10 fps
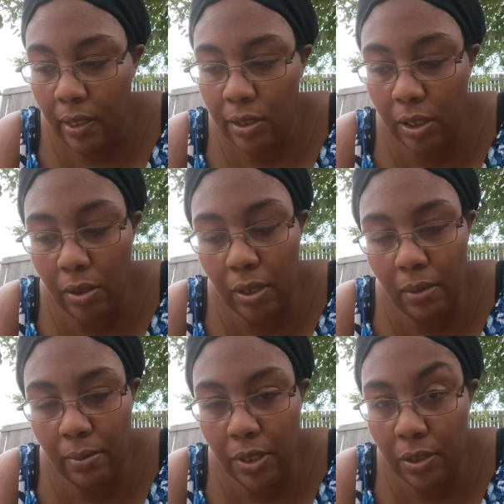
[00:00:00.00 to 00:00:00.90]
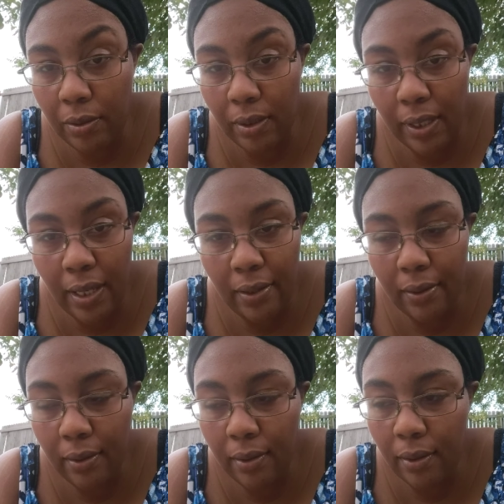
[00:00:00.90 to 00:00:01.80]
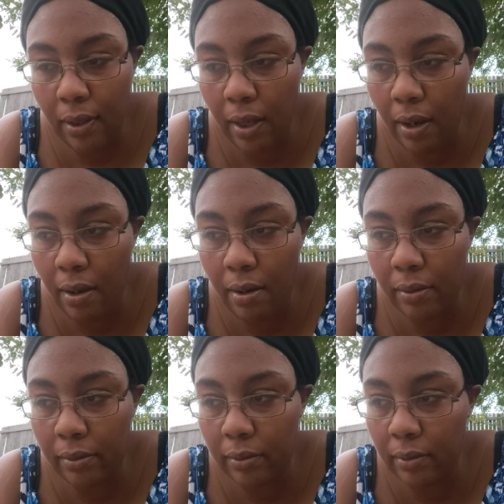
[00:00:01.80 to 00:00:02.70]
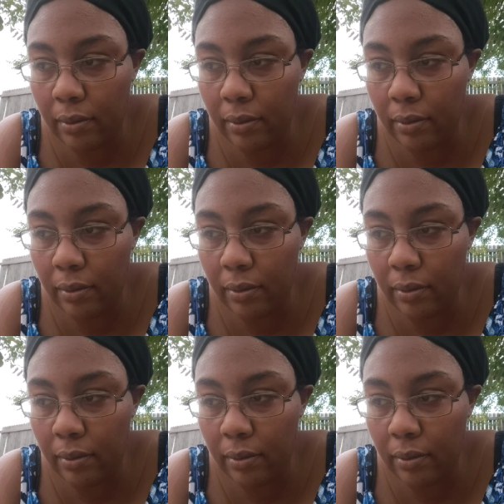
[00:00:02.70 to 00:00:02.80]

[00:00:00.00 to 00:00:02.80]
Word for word: slowly but surely. You know,